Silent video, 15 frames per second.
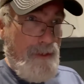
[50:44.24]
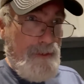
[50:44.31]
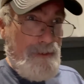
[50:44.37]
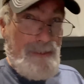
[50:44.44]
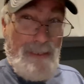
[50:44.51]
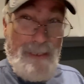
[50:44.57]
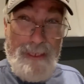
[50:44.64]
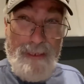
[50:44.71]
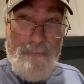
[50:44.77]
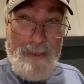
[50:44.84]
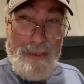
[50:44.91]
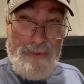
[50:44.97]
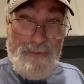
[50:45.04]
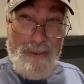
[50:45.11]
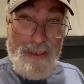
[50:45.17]
Sitting in my
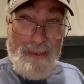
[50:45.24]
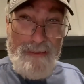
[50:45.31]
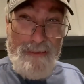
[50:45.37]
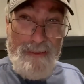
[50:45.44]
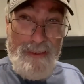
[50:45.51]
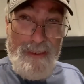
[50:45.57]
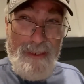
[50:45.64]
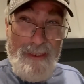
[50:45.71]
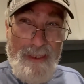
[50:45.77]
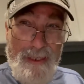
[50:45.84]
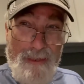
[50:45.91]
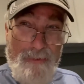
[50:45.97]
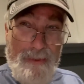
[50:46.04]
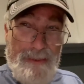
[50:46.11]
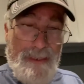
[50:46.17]
truck.
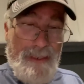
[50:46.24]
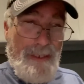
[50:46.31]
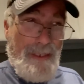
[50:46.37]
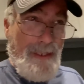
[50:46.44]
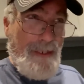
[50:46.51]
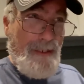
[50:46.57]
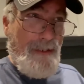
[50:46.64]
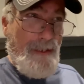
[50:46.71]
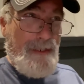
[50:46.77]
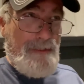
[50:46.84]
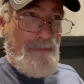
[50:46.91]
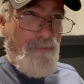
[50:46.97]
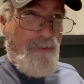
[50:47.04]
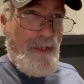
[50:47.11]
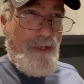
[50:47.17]
Which again, it's
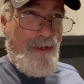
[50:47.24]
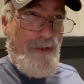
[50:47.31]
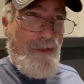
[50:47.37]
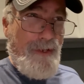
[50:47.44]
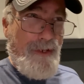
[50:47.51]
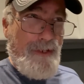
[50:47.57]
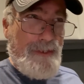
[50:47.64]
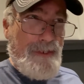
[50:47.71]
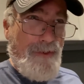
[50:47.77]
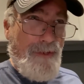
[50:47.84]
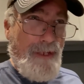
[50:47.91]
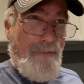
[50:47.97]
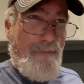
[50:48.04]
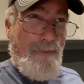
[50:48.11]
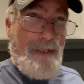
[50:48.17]
weird on a certain
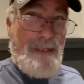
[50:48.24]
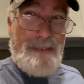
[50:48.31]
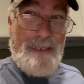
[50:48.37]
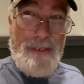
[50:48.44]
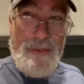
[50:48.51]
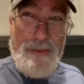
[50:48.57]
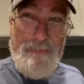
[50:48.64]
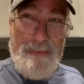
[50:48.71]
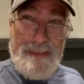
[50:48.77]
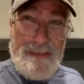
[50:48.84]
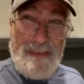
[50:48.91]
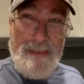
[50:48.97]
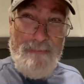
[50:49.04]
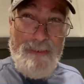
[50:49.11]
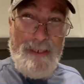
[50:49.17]
level because I could be
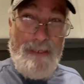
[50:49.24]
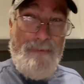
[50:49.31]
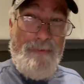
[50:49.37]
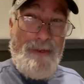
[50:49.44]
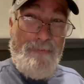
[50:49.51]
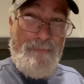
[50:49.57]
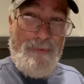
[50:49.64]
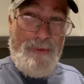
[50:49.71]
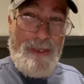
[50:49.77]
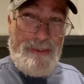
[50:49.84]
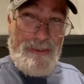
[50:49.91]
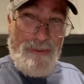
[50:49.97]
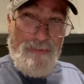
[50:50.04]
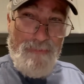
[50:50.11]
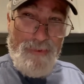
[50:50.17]
sleeping and therefore I
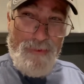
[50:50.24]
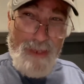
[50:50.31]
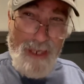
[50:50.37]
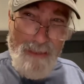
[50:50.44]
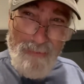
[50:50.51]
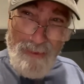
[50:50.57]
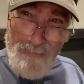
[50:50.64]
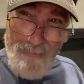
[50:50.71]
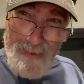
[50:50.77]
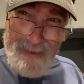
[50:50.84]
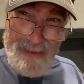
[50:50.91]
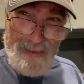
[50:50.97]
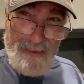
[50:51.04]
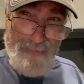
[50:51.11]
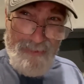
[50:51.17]
should probably be
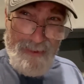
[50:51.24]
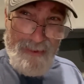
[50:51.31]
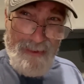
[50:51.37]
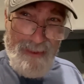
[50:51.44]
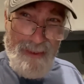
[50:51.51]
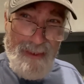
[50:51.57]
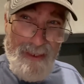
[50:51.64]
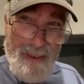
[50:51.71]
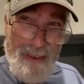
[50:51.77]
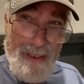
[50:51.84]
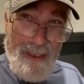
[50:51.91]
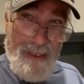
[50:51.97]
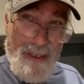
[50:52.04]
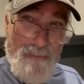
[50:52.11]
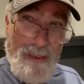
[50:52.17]
sleeping
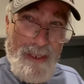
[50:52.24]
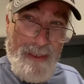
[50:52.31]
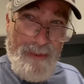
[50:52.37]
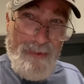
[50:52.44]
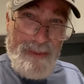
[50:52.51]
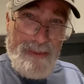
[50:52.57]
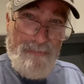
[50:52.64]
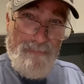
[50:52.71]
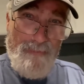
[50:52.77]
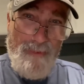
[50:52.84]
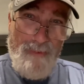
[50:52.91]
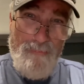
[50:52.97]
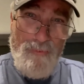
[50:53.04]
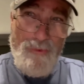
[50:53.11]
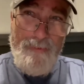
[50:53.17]
and I'm making this
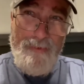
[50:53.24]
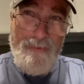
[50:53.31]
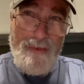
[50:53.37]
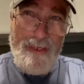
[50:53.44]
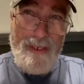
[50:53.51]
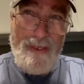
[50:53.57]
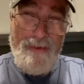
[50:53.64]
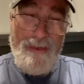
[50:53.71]
movie right now.